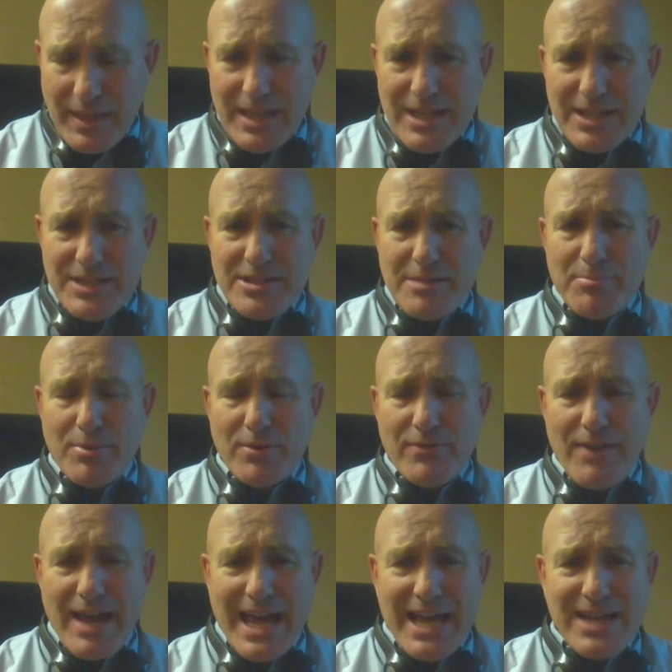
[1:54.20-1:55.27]
is it
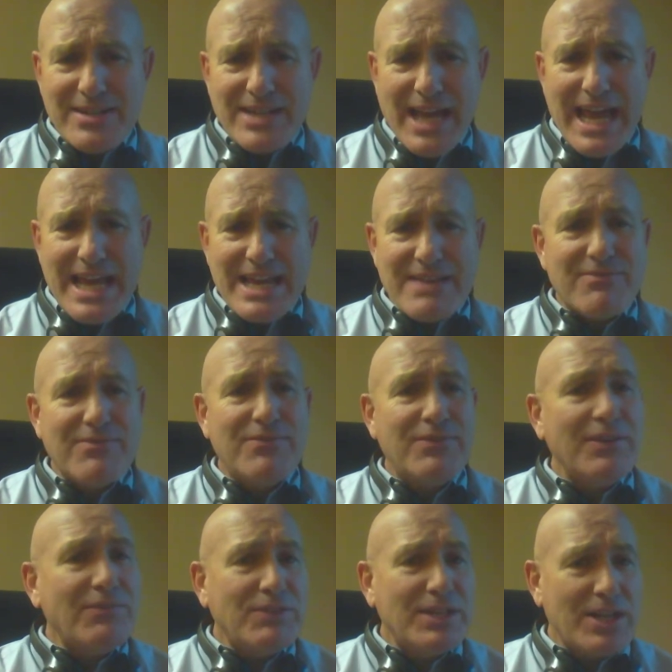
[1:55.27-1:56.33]
provides a
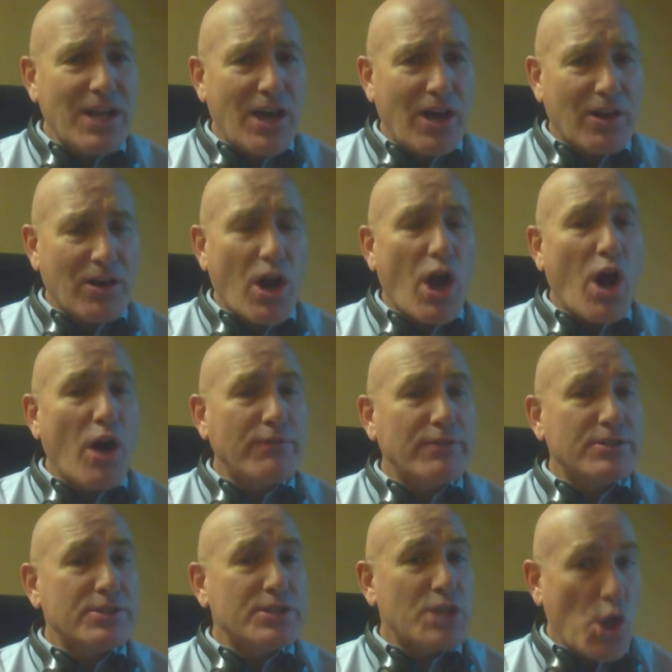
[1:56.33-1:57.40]
$50
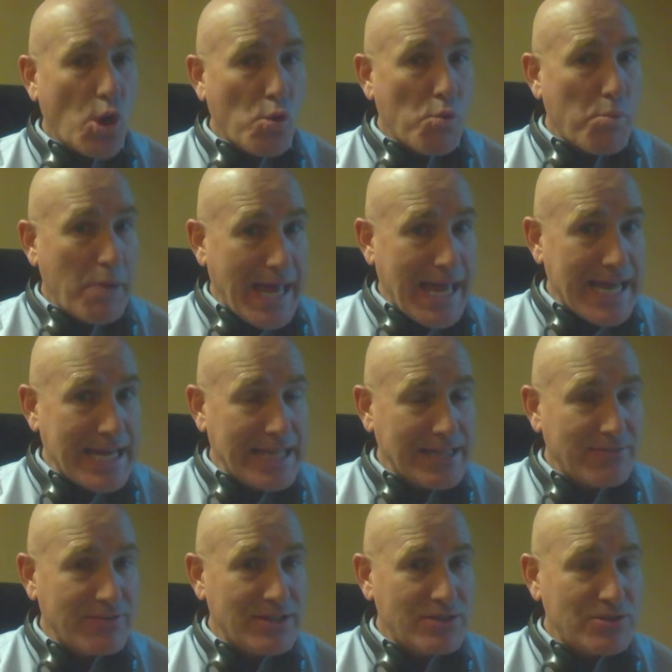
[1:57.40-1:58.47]
office copay in
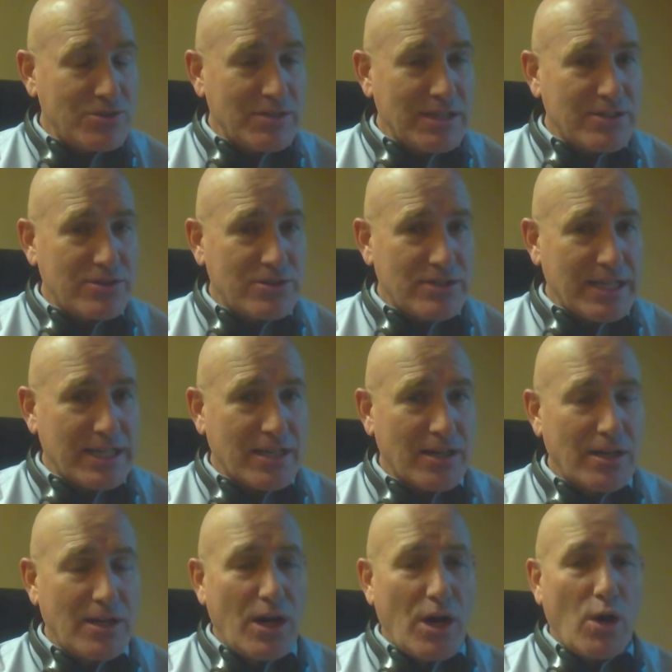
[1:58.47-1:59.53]
the event you get sick
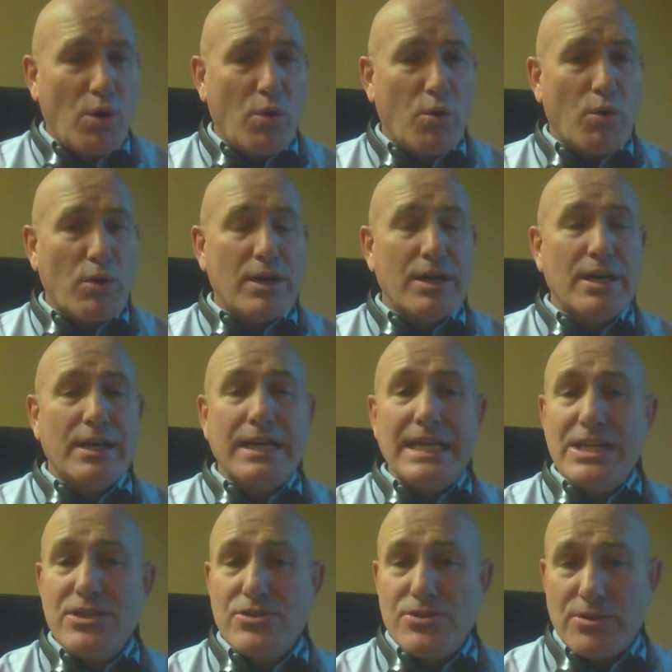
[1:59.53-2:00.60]
or
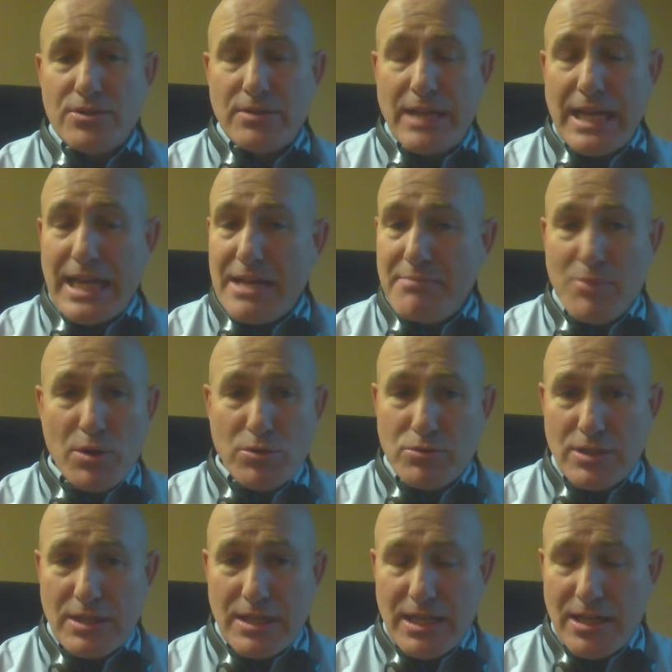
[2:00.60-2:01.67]
injured, and
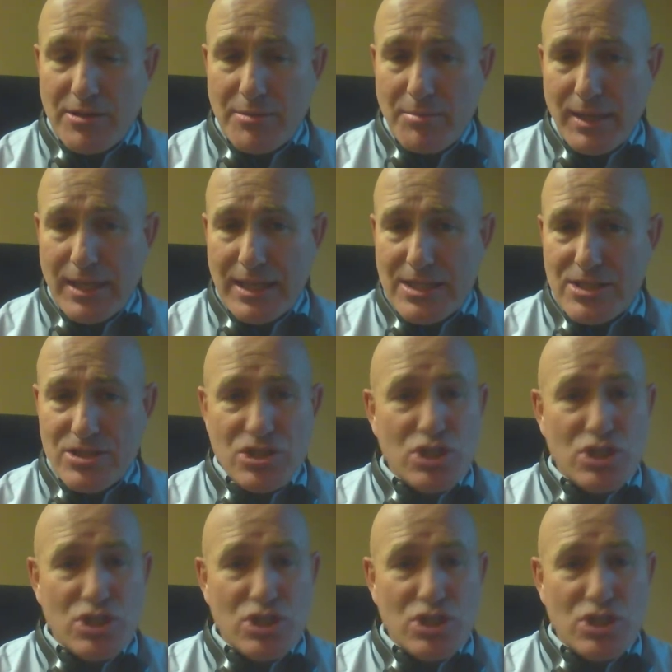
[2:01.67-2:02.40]
most of the other plans